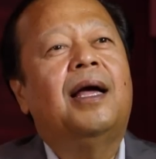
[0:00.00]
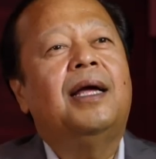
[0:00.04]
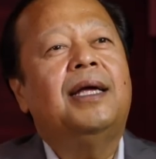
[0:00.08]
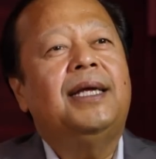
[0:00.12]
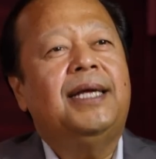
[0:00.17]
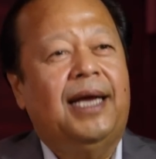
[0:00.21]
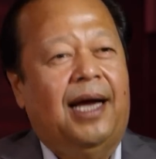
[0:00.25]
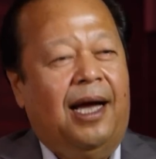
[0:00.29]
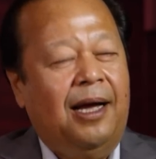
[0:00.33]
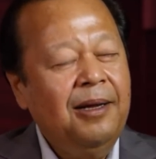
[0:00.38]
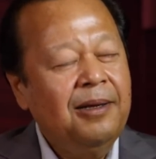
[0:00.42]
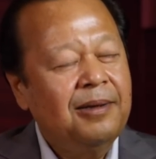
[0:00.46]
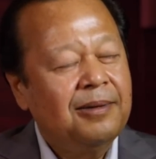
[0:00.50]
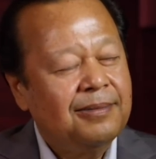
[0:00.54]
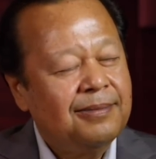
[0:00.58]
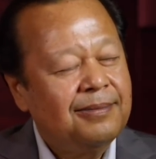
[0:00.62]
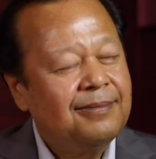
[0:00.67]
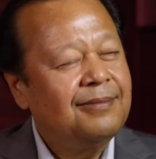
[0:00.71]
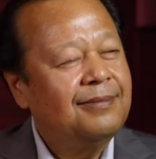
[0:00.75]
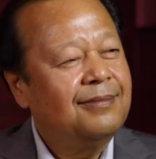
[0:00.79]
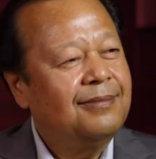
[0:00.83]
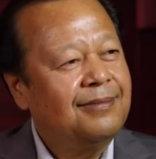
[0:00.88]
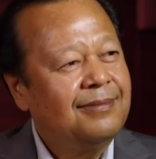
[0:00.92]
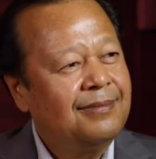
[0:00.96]
Yeah.
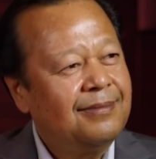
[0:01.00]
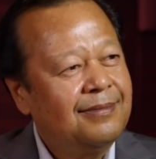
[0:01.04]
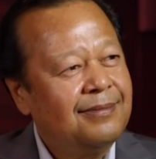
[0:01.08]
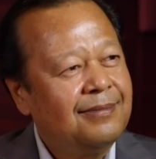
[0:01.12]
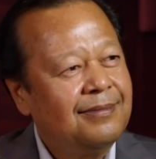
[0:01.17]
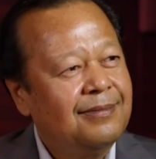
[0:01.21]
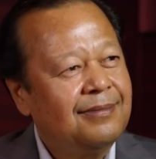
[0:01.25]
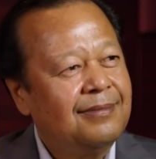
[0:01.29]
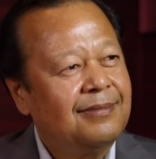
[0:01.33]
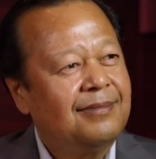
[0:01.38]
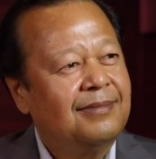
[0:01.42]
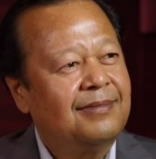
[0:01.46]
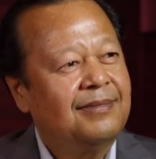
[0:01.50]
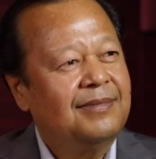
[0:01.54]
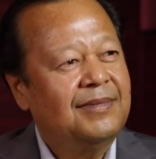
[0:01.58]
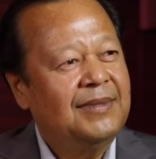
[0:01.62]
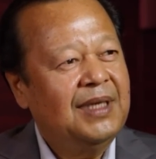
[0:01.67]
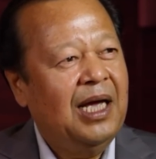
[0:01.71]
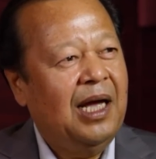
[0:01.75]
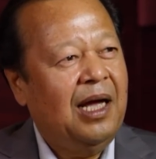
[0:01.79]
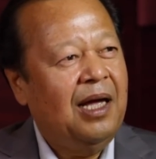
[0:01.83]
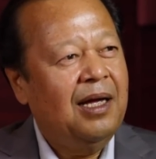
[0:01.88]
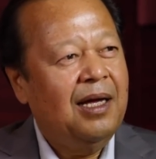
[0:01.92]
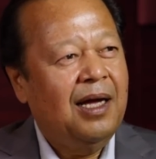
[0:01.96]

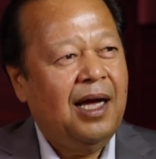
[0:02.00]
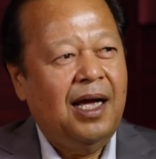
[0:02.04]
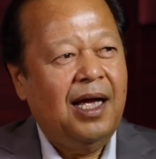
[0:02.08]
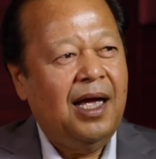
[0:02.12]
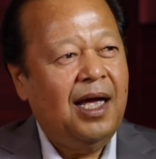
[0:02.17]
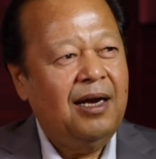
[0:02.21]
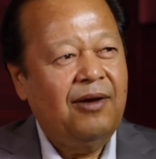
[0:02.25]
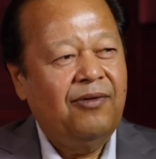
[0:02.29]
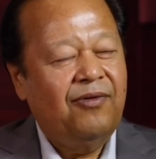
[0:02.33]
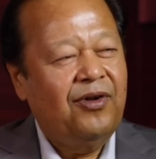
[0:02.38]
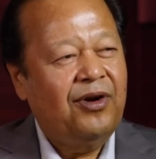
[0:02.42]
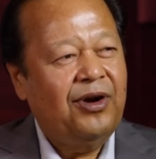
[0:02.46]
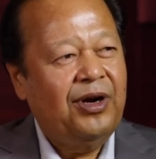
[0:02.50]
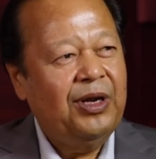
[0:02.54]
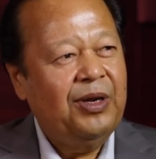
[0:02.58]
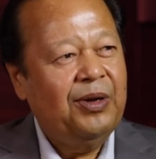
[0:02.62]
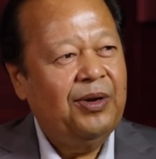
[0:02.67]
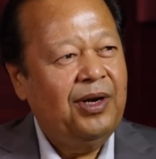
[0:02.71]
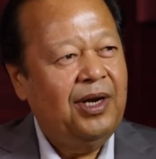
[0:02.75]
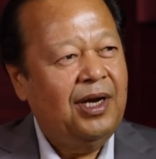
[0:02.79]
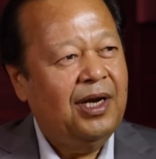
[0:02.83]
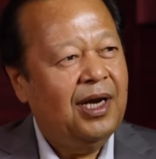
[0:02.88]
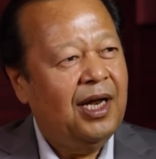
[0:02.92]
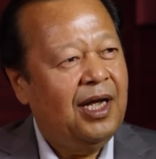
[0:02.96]
Yeah, I had a very
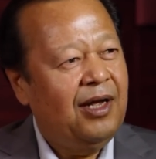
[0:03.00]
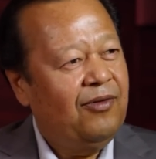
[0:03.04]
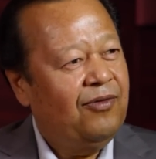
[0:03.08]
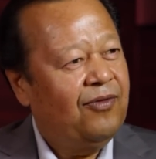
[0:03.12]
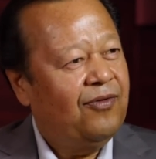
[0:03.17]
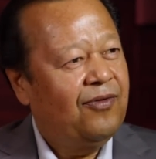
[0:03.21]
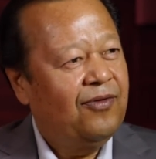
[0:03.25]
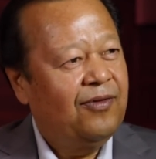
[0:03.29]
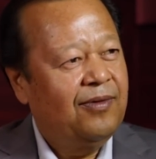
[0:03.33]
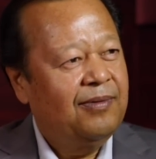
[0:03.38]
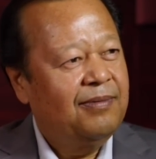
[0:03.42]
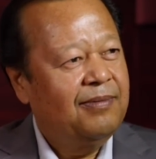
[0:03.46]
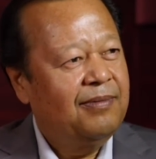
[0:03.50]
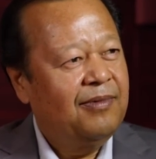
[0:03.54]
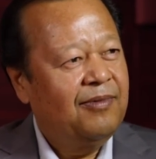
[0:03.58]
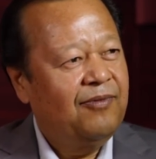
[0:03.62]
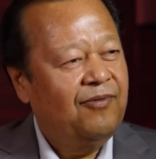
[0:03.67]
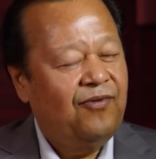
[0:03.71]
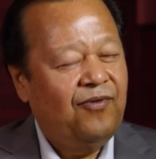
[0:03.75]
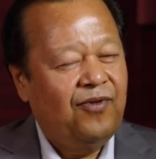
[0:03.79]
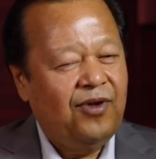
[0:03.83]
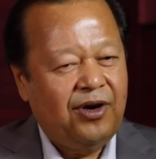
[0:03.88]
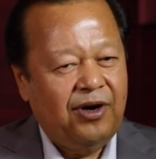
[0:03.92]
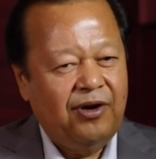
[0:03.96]
unique life.
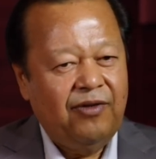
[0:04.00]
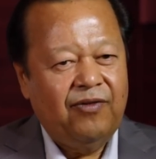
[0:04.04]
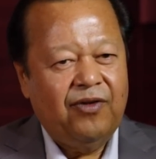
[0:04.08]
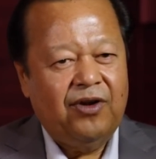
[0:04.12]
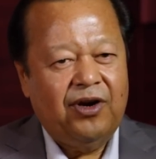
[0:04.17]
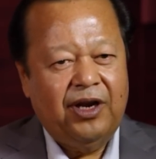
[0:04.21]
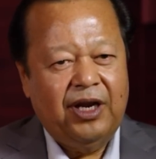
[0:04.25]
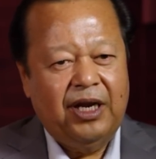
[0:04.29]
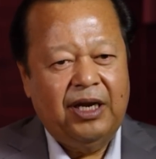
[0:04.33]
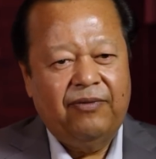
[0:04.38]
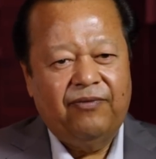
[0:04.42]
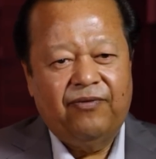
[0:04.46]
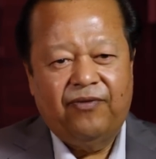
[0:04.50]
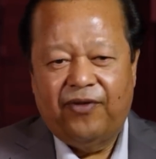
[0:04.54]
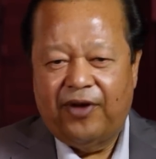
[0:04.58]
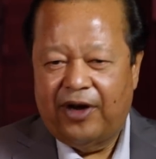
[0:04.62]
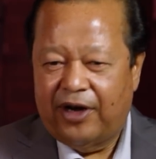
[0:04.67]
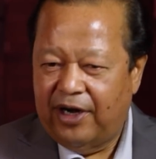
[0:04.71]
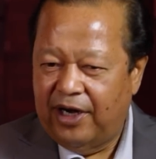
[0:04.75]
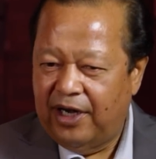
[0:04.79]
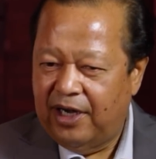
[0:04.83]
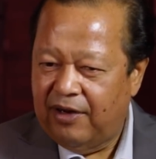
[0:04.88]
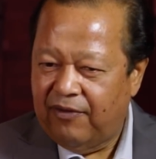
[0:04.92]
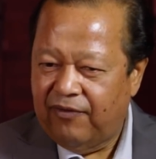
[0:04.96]
Very, very,
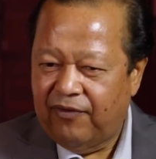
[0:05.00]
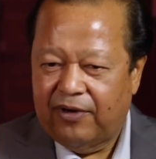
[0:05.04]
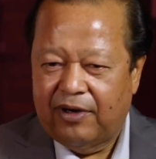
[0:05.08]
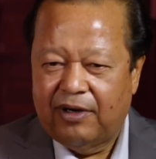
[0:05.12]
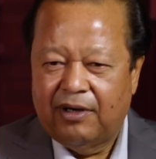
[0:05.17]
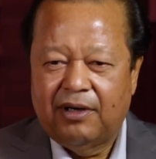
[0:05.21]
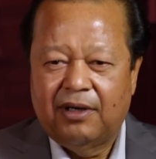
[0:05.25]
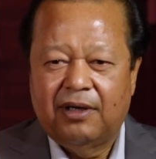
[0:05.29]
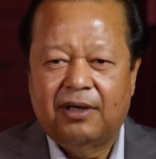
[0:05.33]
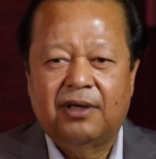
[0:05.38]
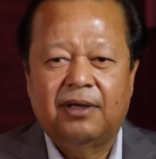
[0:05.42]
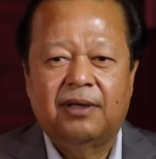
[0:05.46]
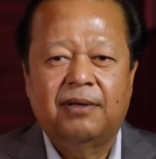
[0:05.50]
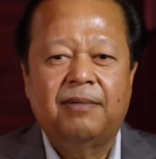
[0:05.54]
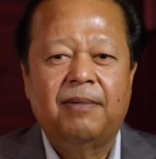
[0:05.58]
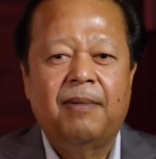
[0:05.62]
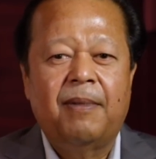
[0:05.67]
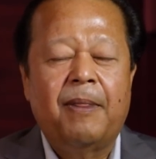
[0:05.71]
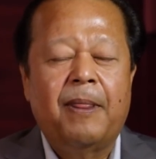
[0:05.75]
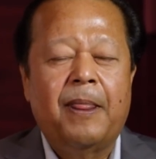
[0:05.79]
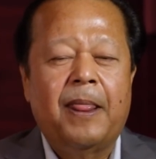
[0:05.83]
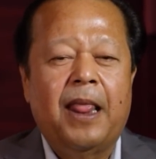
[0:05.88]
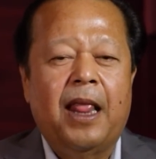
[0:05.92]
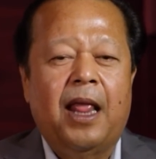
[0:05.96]
very different.
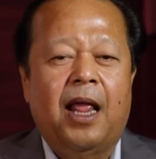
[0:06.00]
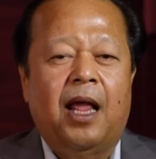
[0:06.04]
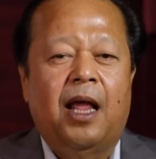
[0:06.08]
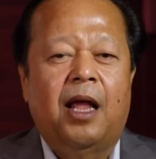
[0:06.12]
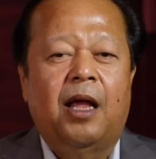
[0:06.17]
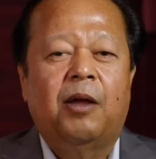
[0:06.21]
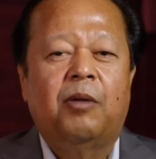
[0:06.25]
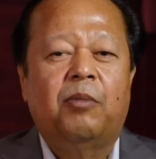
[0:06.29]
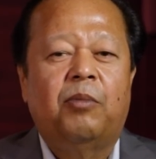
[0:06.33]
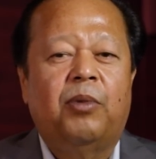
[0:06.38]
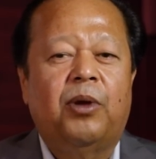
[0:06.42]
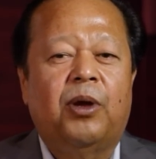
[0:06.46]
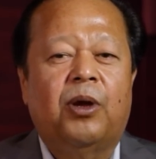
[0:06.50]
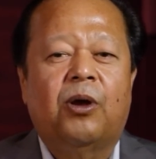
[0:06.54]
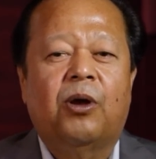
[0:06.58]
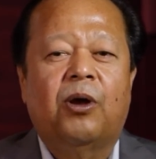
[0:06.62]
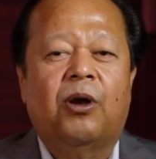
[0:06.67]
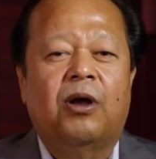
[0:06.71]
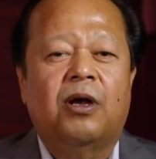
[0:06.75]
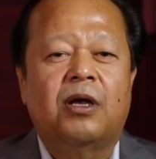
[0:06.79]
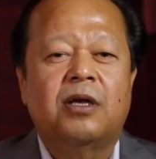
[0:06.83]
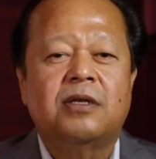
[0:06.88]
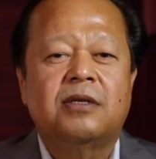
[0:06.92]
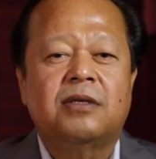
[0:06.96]

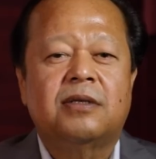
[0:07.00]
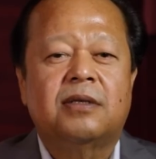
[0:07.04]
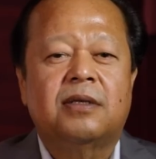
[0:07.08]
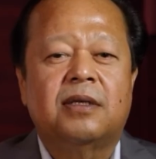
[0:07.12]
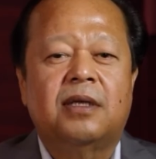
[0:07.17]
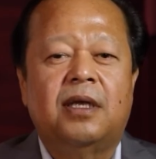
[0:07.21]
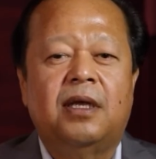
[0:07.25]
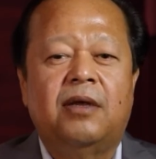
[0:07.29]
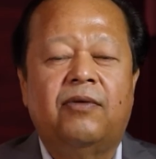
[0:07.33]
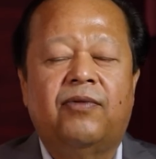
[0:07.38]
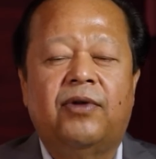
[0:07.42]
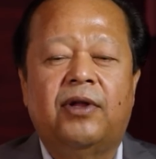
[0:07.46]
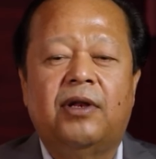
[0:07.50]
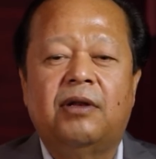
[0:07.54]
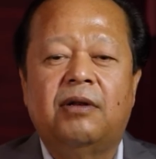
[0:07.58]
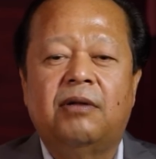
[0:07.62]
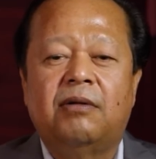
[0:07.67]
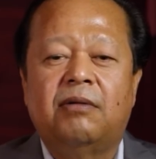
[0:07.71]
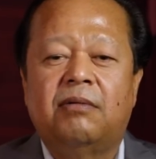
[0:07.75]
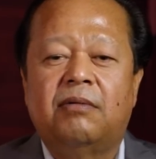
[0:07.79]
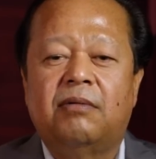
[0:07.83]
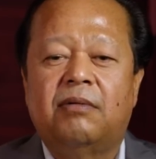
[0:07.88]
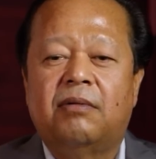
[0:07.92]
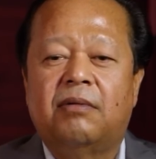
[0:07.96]
Because
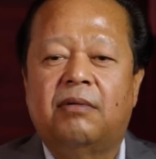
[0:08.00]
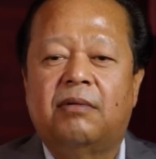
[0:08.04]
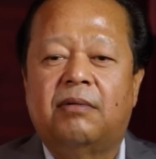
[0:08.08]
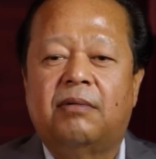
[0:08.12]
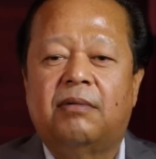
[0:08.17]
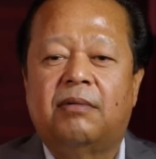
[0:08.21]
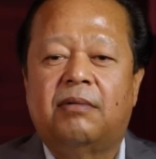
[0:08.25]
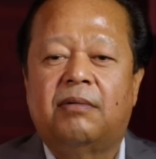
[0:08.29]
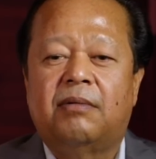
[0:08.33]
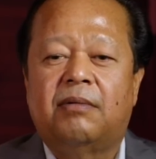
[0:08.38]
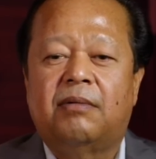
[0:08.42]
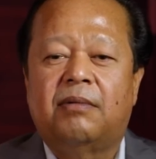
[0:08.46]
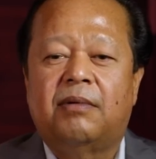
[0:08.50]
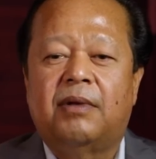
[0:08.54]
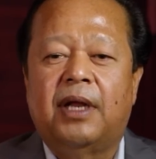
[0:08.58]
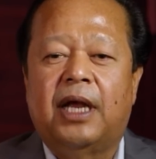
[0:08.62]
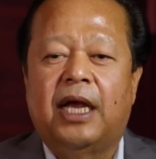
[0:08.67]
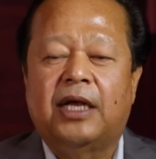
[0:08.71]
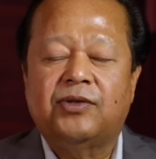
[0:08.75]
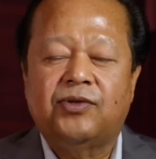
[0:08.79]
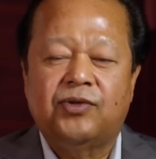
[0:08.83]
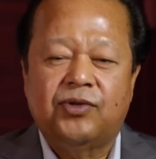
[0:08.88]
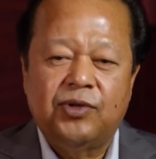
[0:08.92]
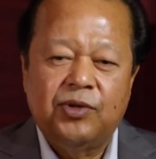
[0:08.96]
even
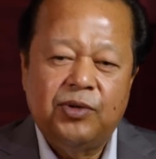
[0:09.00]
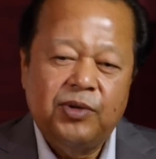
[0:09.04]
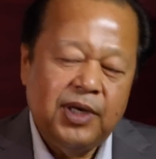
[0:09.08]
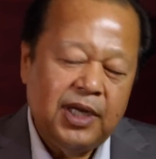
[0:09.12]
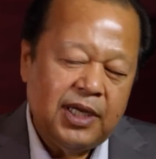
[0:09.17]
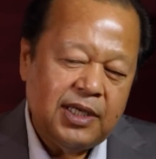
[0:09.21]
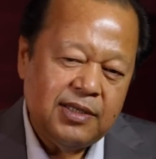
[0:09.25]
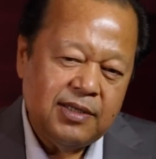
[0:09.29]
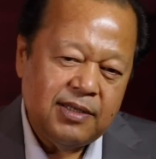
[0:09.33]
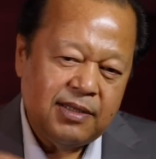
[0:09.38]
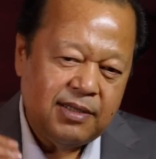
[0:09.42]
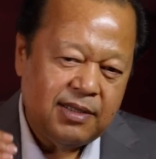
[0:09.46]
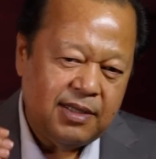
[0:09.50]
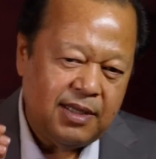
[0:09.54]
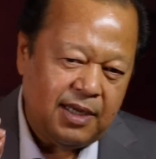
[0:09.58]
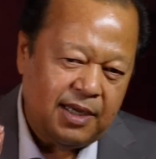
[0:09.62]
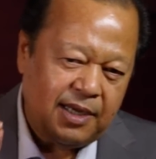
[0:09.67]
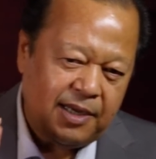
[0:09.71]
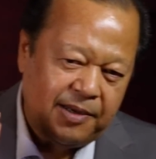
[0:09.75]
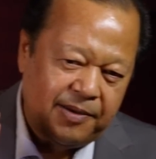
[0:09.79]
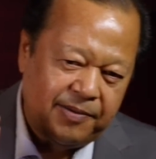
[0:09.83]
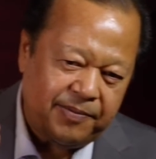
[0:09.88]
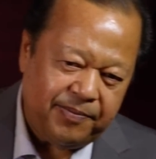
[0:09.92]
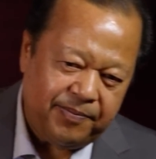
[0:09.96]
as soon as
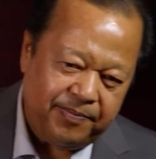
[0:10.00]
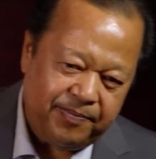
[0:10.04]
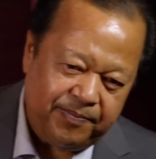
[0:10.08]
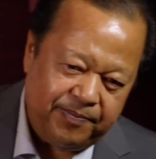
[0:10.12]
the